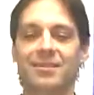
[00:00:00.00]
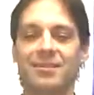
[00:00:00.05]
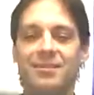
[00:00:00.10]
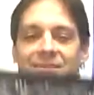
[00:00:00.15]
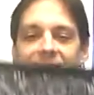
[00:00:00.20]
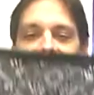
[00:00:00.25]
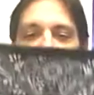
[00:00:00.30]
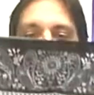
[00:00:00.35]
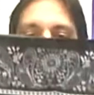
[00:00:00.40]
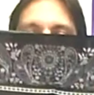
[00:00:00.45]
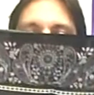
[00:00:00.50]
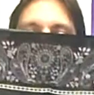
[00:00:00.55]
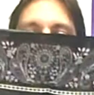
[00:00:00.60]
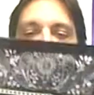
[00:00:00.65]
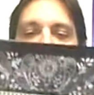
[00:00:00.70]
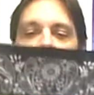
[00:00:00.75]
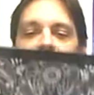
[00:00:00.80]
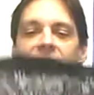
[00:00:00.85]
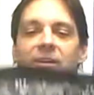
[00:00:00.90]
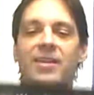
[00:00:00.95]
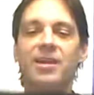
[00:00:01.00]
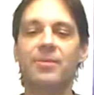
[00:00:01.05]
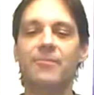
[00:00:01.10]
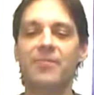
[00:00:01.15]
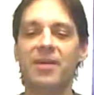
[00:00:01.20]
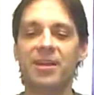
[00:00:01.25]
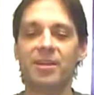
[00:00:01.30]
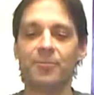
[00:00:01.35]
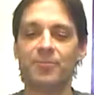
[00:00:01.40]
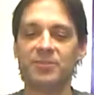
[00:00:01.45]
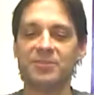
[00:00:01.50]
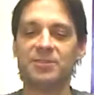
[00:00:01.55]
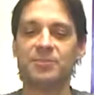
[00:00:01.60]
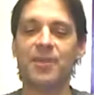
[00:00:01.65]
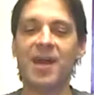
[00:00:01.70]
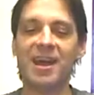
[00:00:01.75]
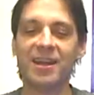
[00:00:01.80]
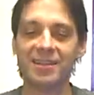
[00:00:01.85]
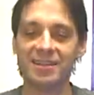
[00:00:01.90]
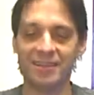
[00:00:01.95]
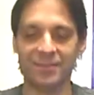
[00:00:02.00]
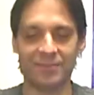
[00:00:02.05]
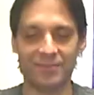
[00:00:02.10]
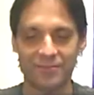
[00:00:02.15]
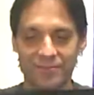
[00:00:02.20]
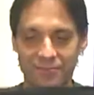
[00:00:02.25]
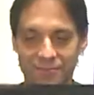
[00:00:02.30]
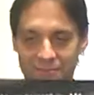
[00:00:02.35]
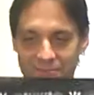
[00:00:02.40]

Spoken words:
I'll give everybody a better perspective.